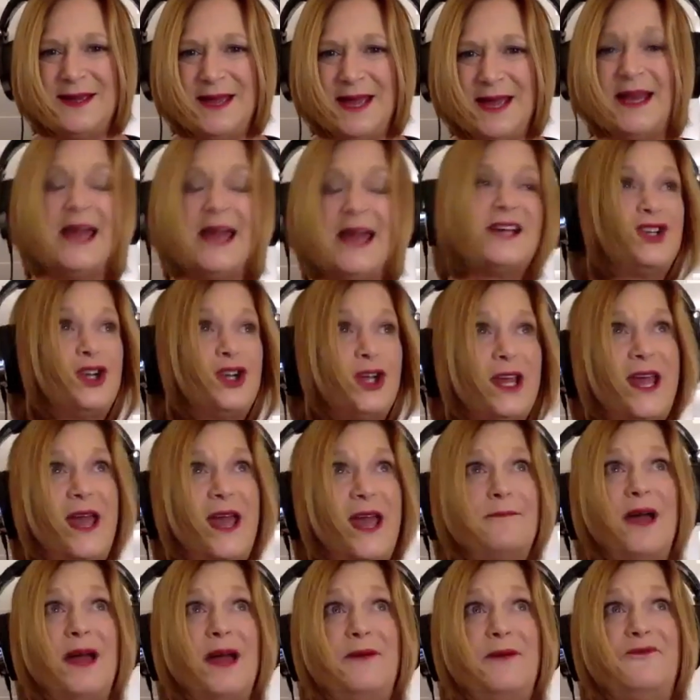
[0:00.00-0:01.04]
And actually,
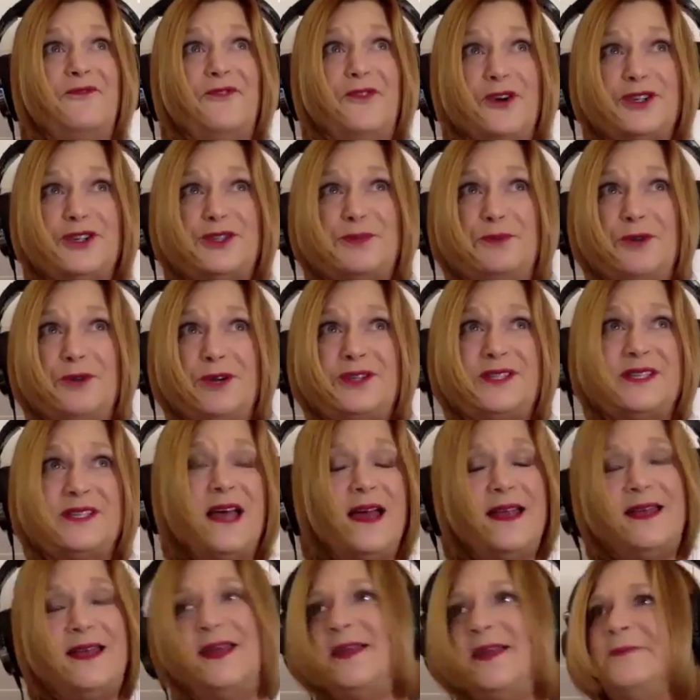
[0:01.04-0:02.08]
at my first book
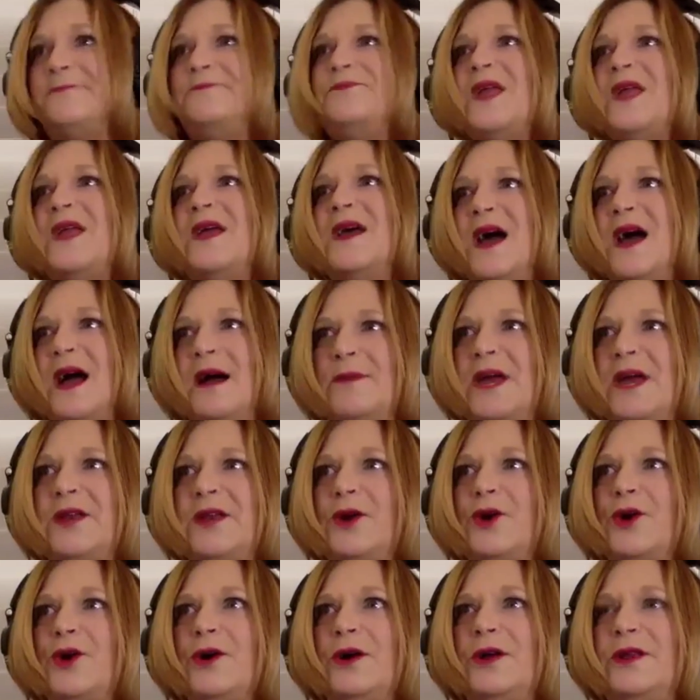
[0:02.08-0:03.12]
signing, I met a
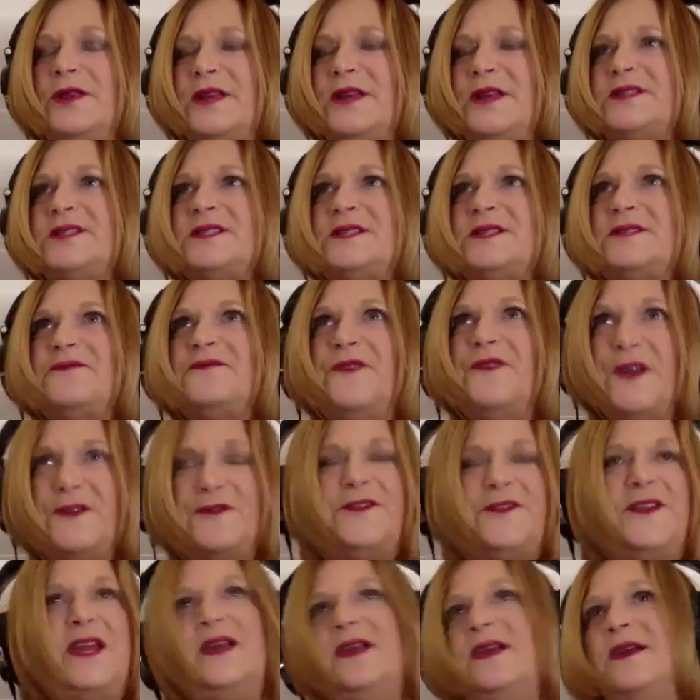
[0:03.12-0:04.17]
girl that's
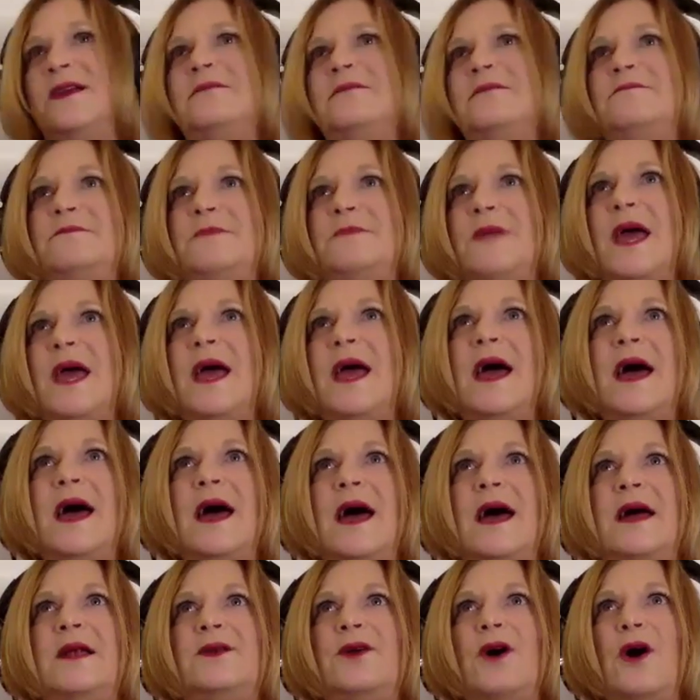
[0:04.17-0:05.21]
15
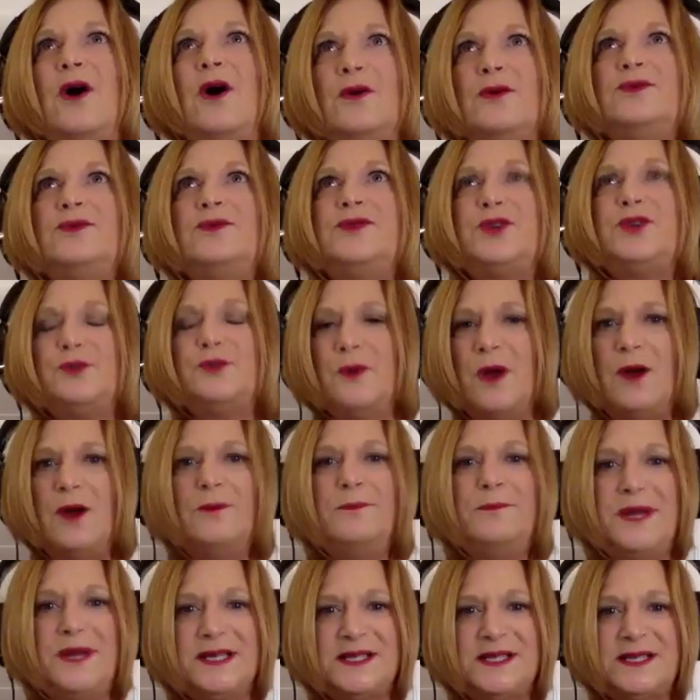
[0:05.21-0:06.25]
and owns her
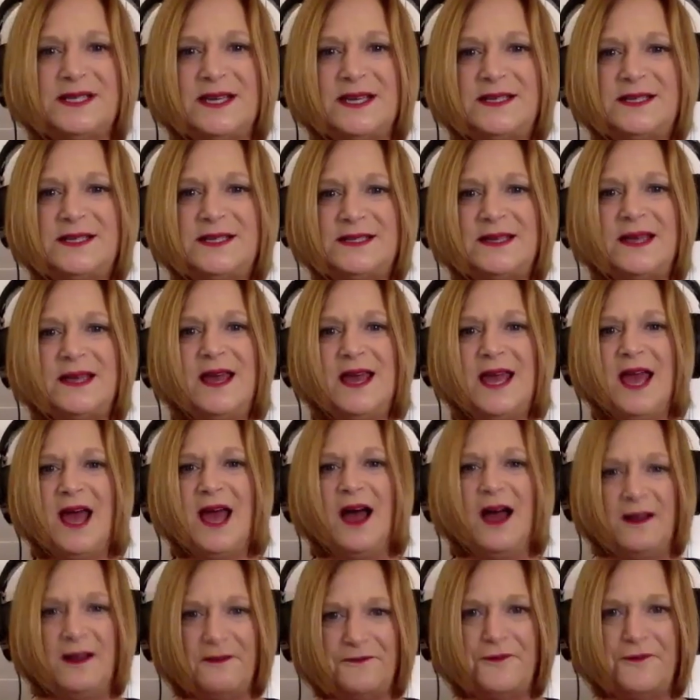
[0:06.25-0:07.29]
own business
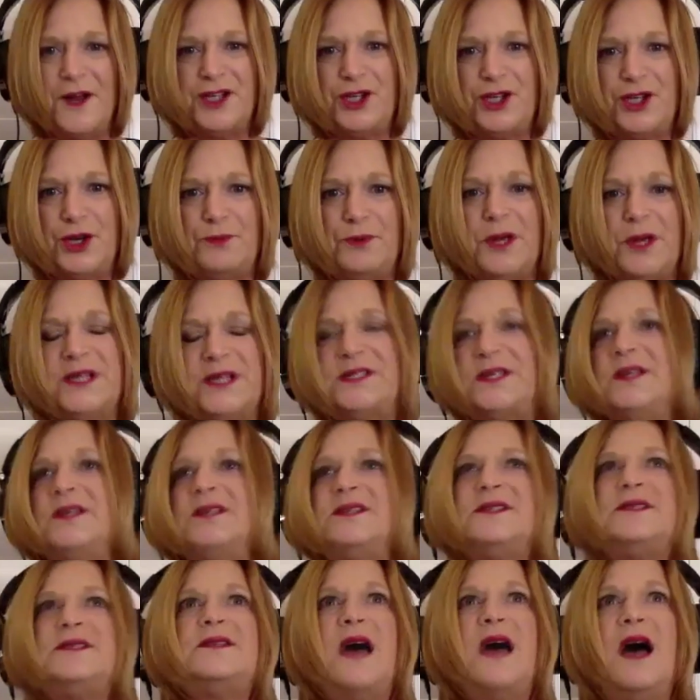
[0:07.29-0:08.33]
of friendship
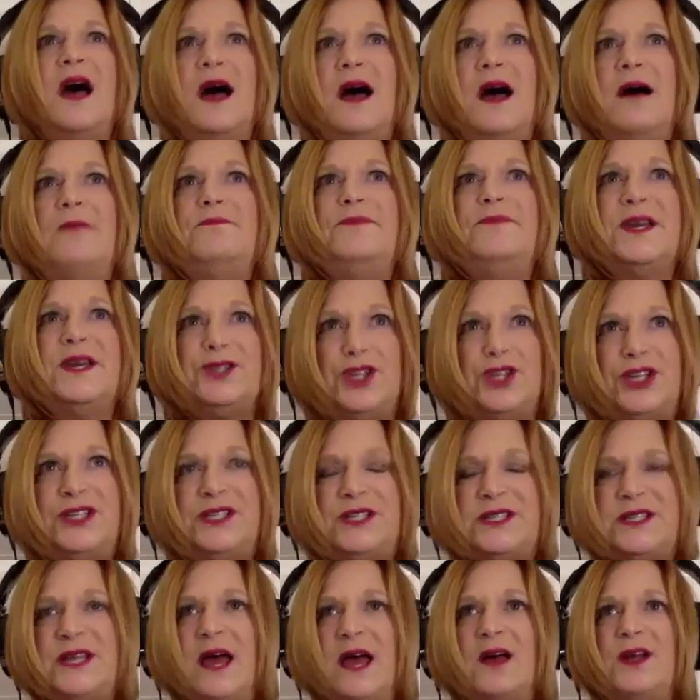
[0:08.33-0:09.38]
bracelets that she
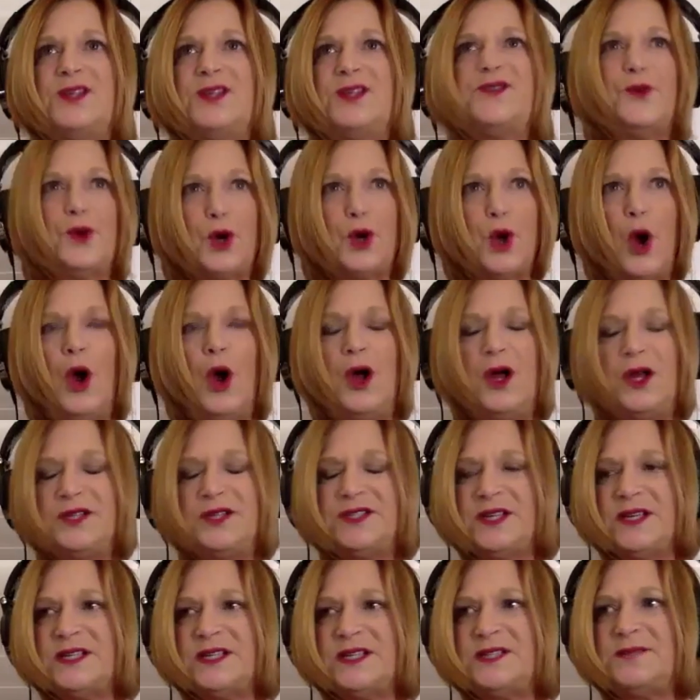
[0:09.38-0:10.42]
sells for
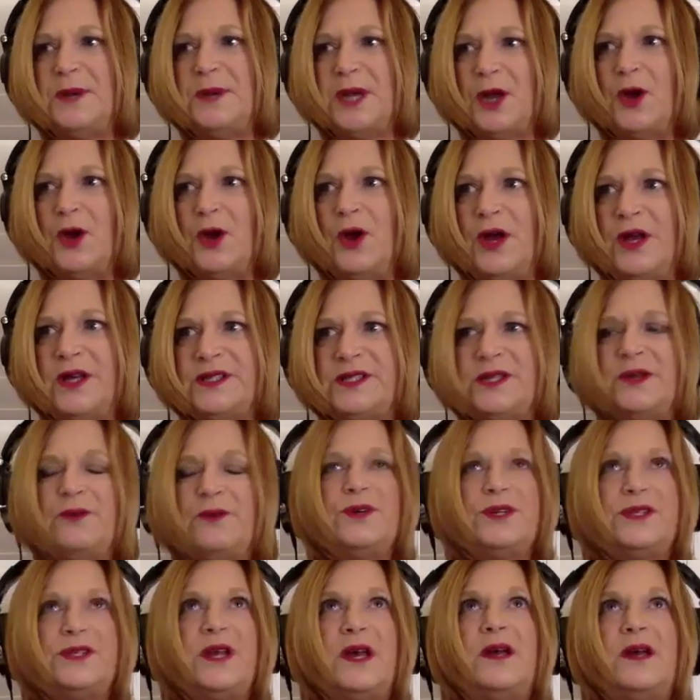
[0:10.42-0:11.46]
causes, because there
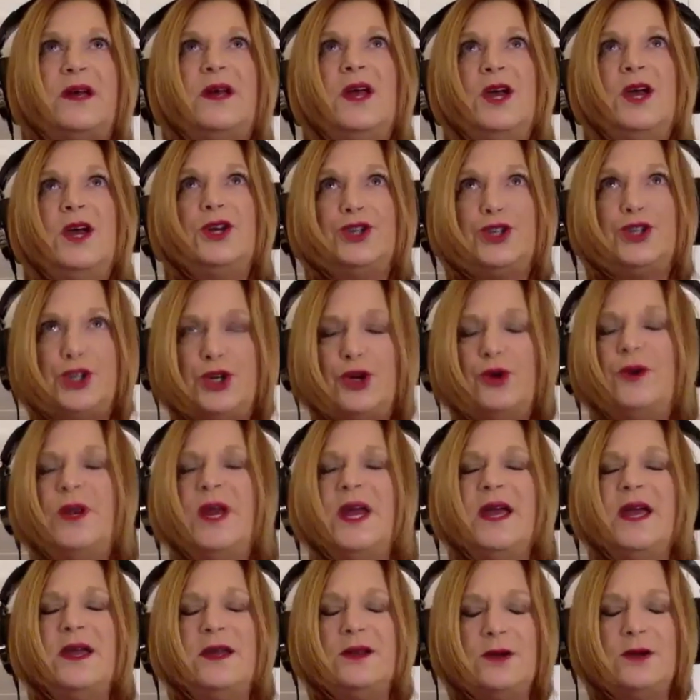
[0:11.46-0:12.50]
was a
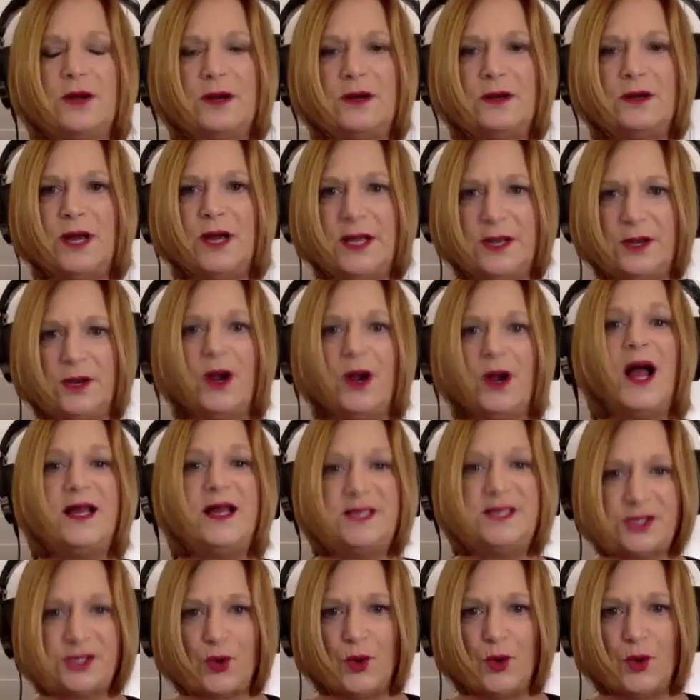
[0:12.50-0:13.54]
shooting in our high
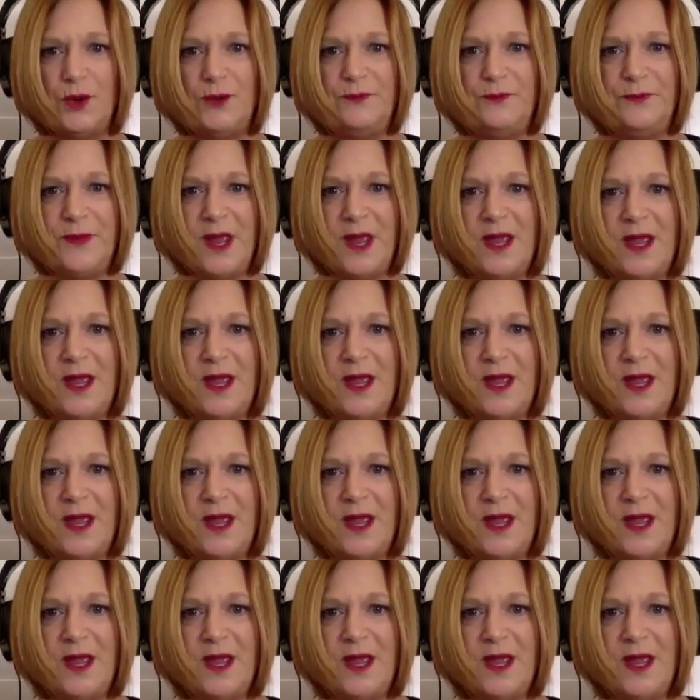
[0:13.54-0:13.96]
school.